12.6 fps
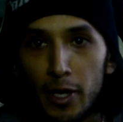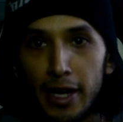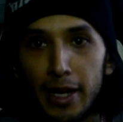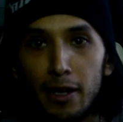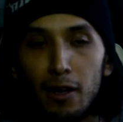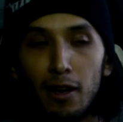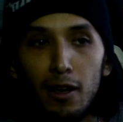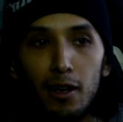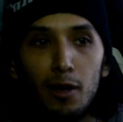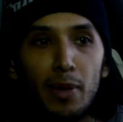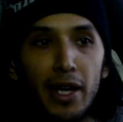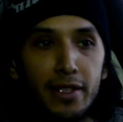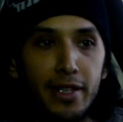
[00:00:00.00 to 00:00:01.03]
And
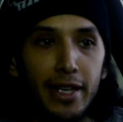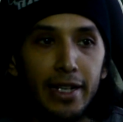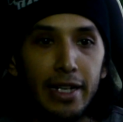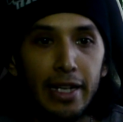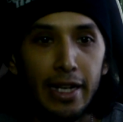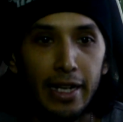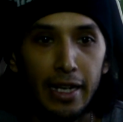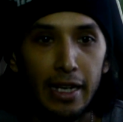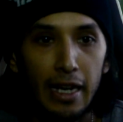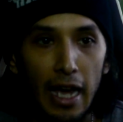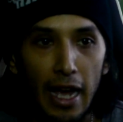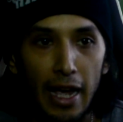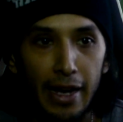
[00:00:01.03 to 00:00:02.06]
upon taking it in,
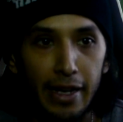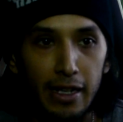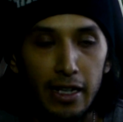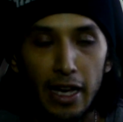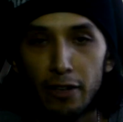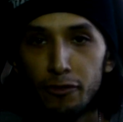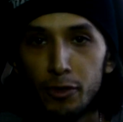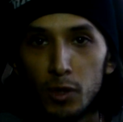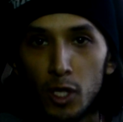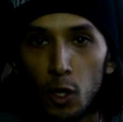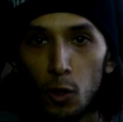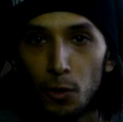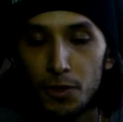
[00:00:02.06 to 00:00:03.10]
I got a few
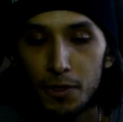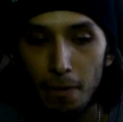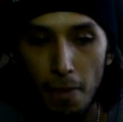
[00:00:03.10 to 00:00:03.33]
codes.